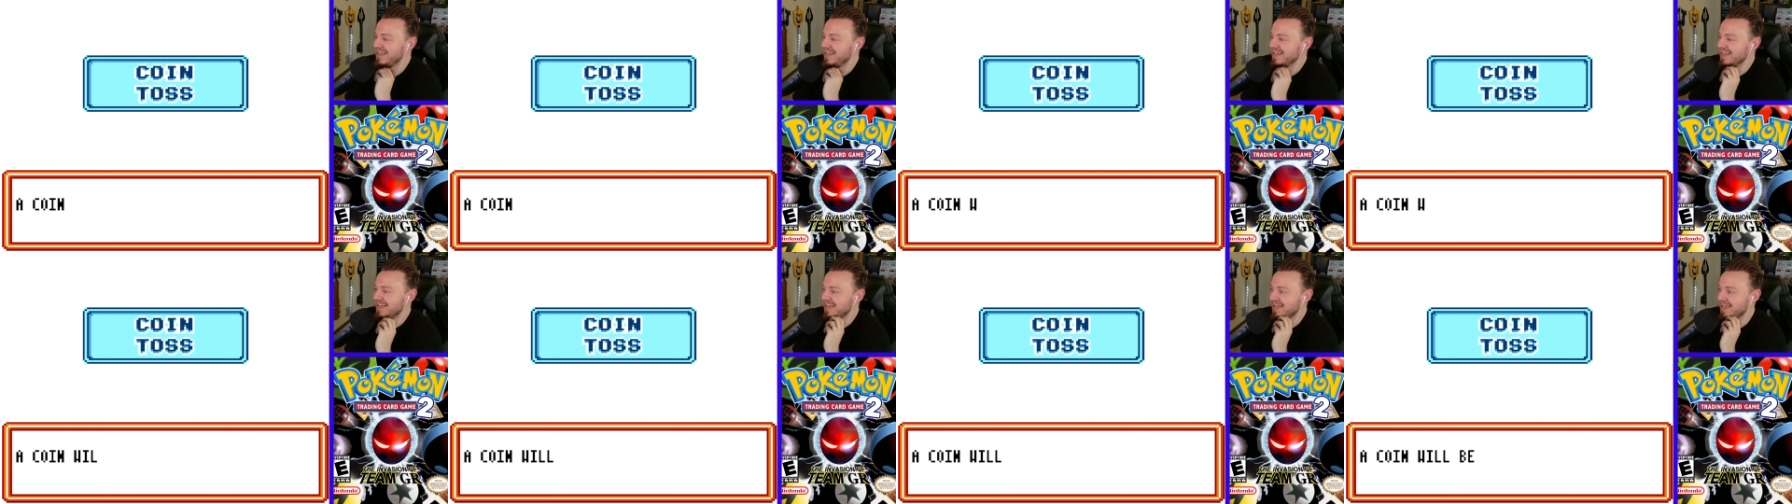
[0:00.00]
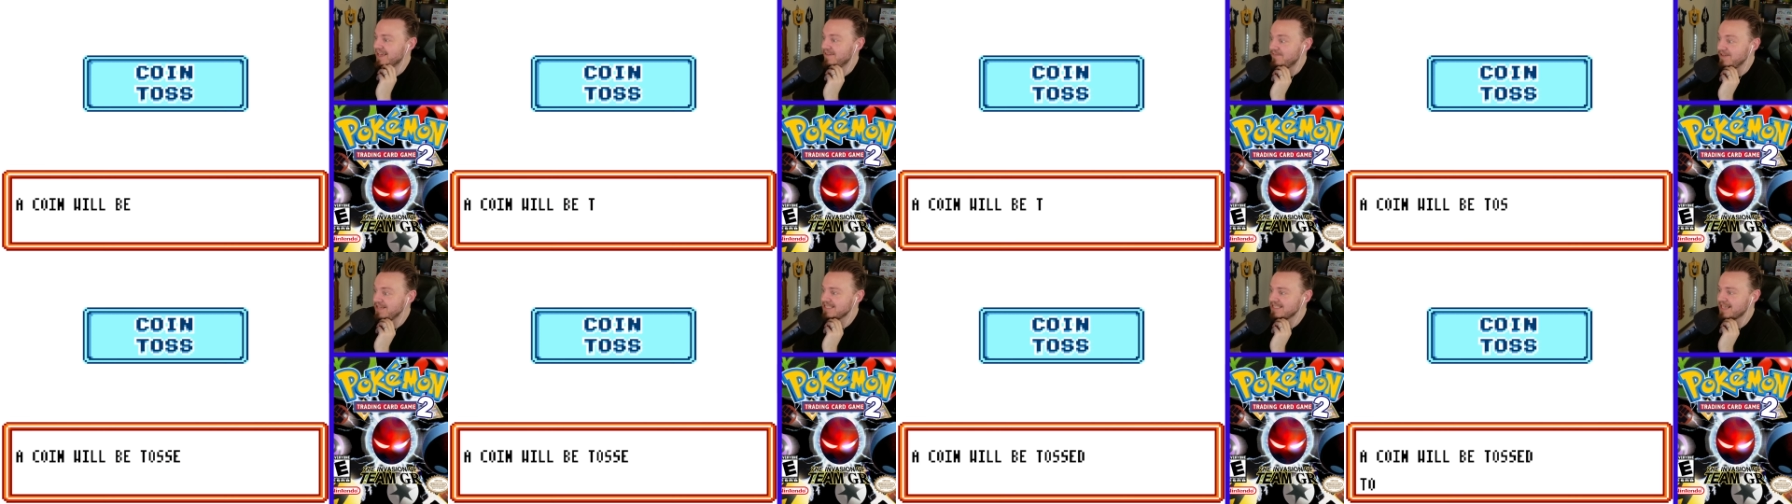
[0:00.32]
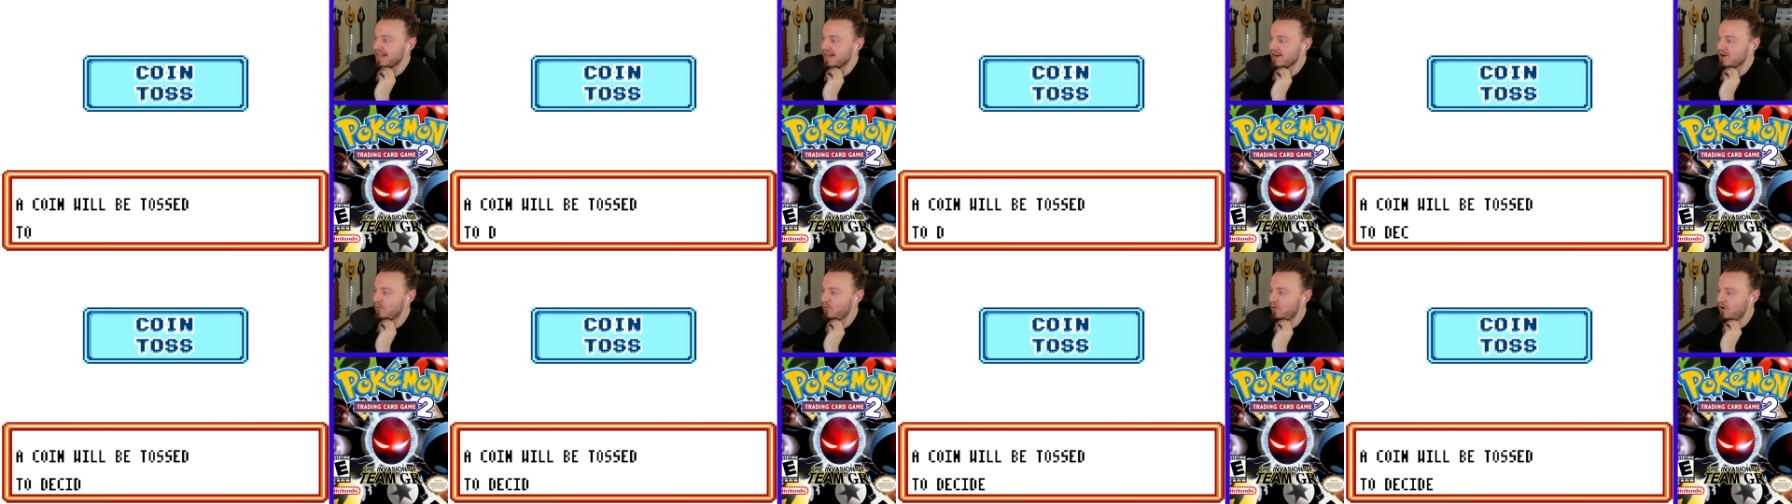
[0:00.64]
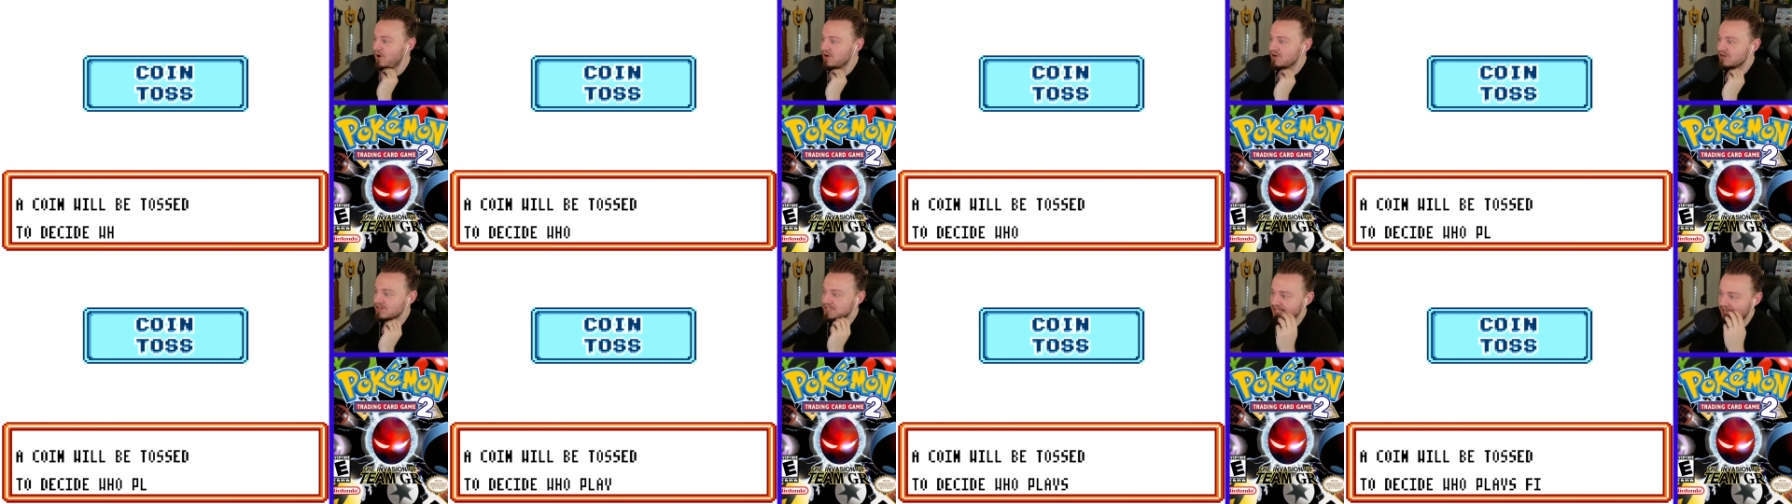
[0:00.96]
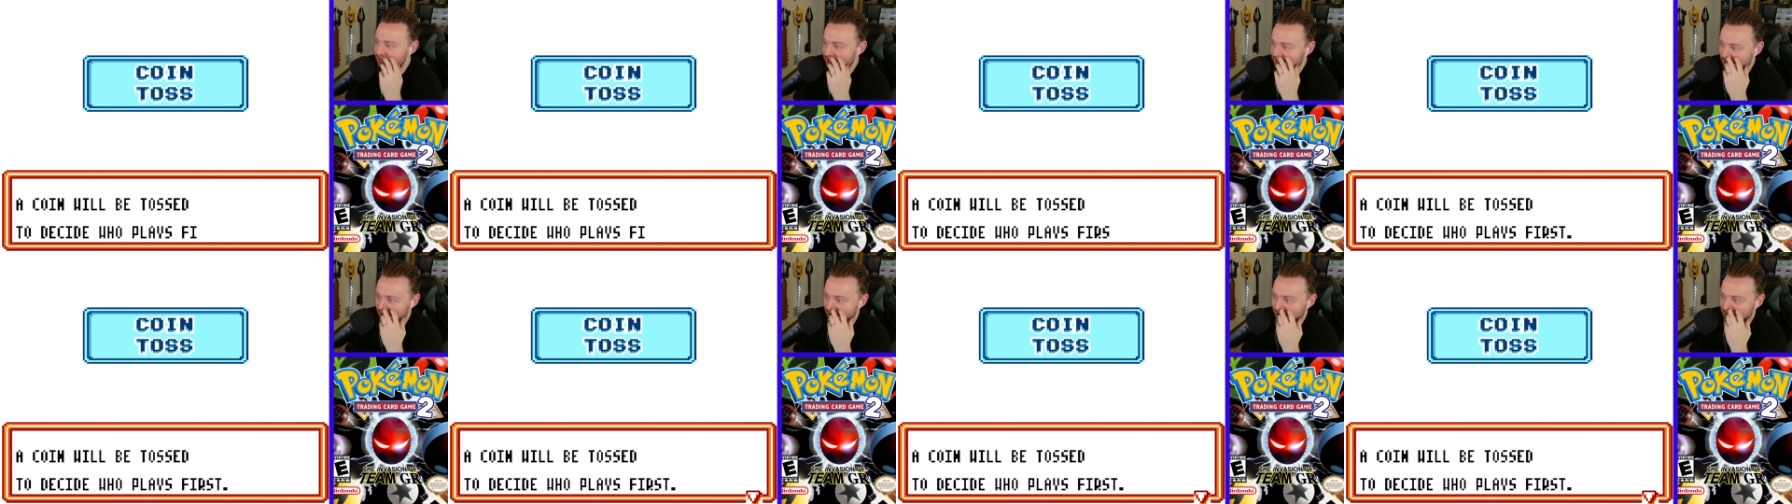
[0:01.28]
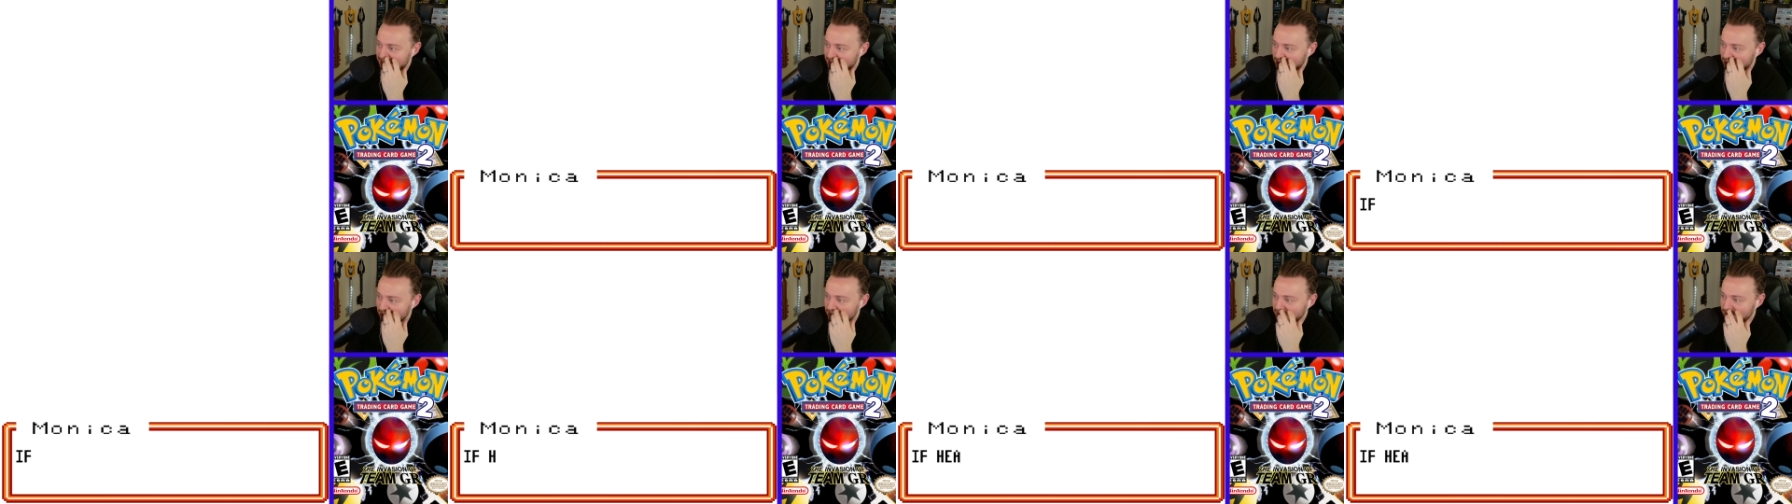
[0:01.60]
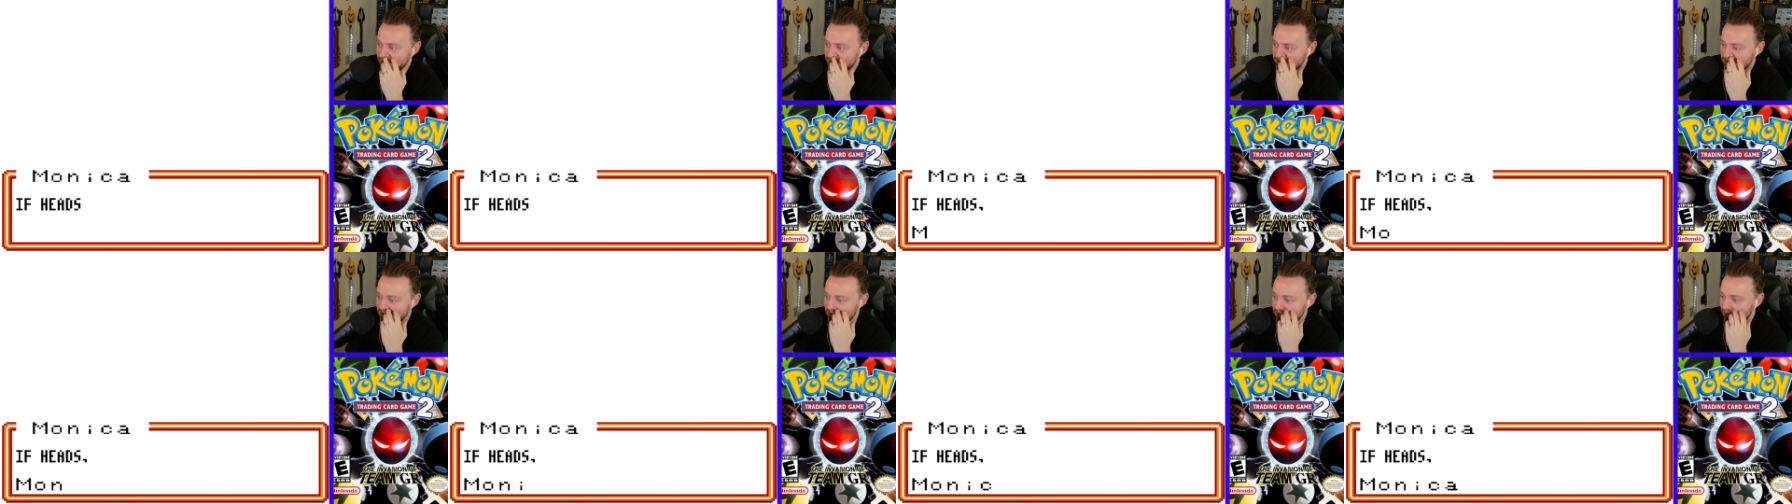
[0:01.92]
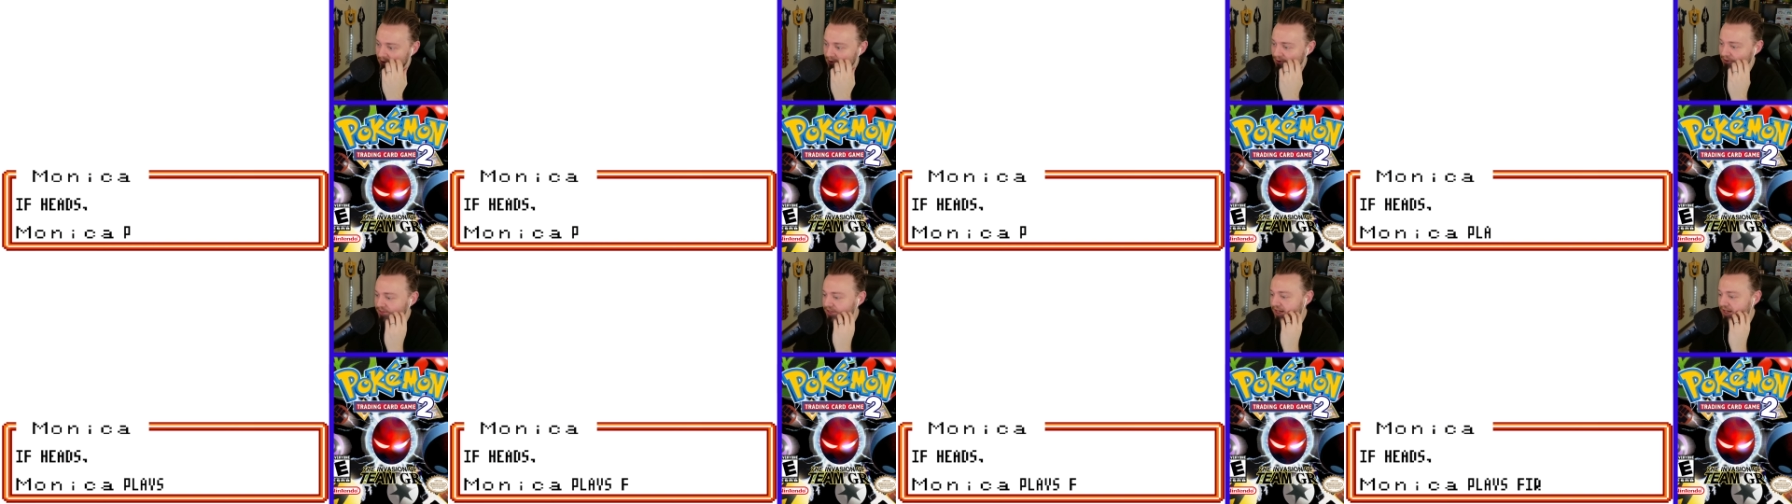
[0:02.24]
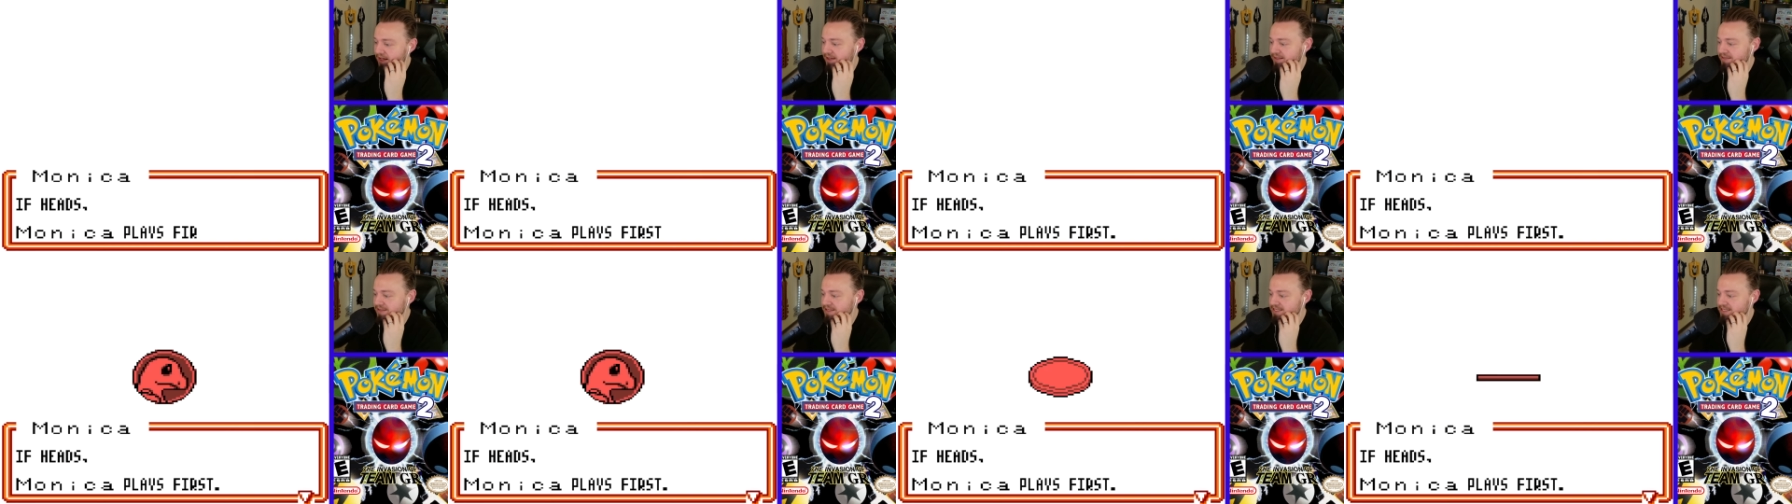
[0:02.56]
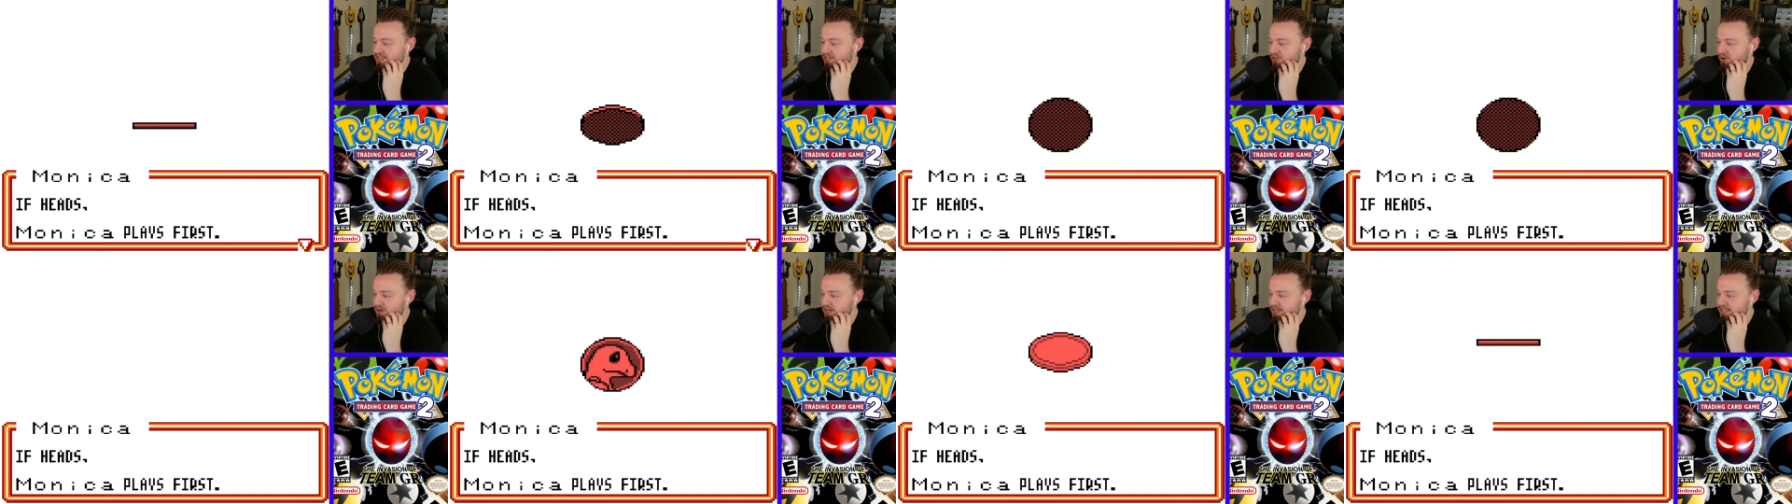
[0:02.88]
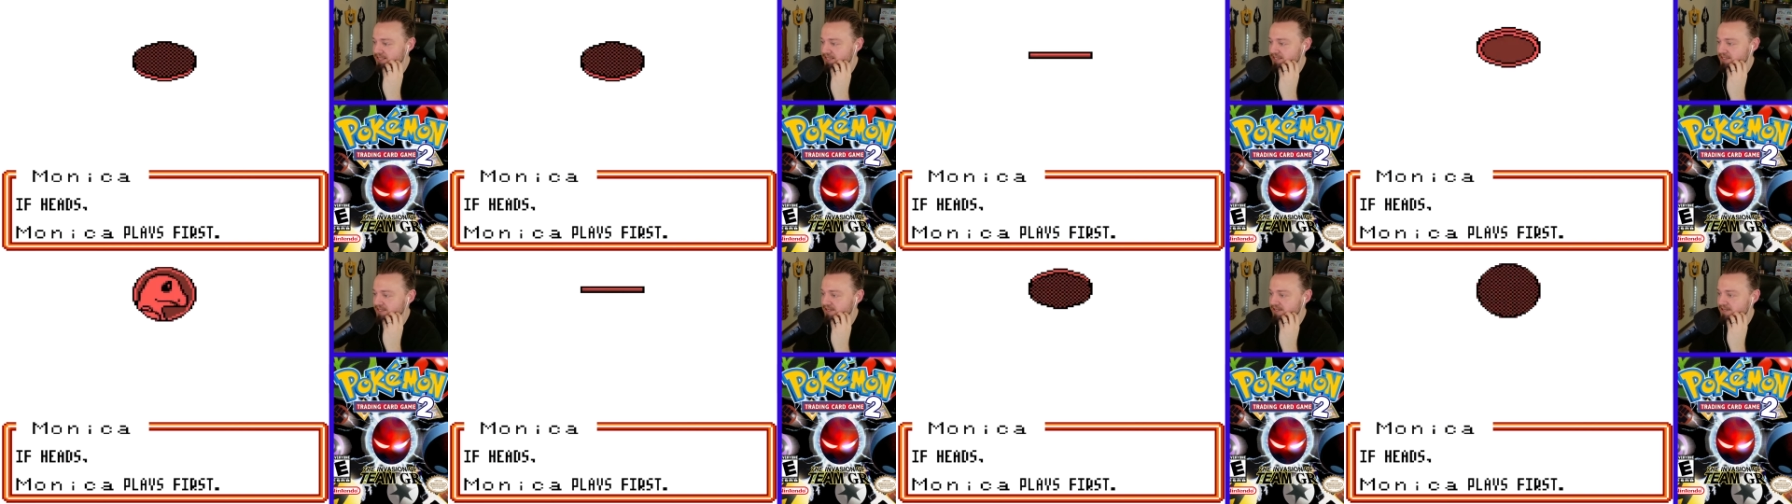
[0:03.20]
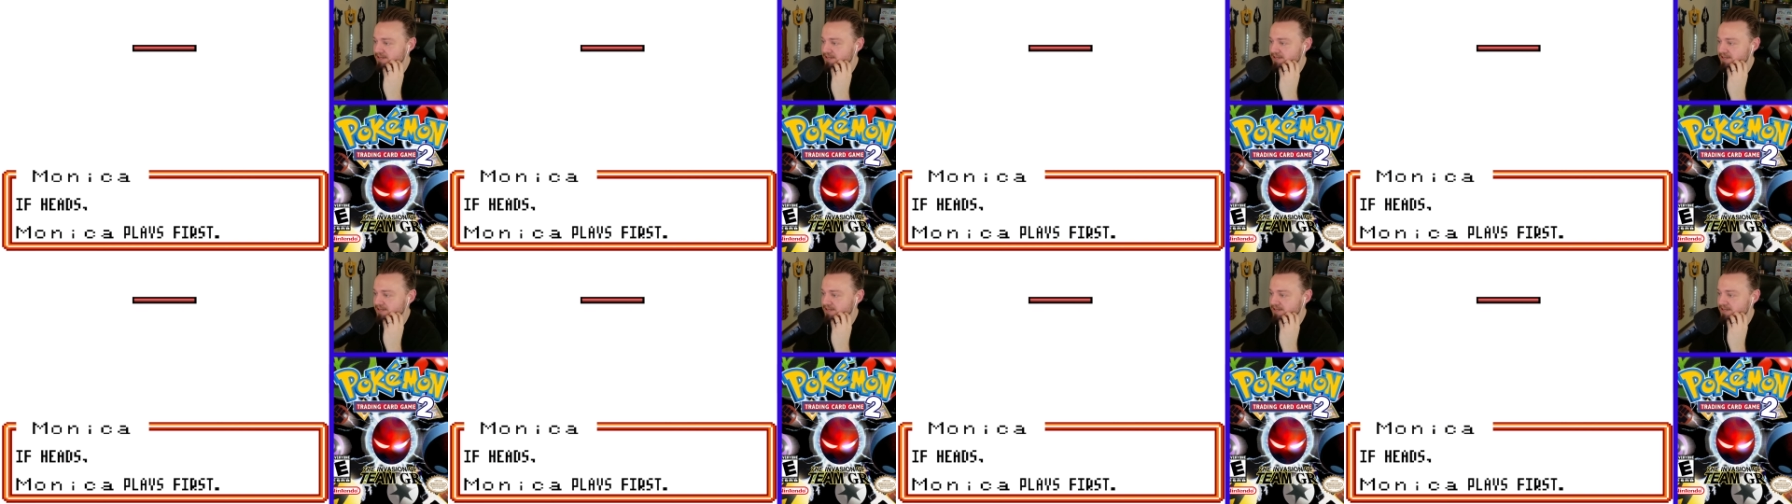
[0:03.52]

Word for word: If he's got a water deck, I could... Hold on. This is crazy.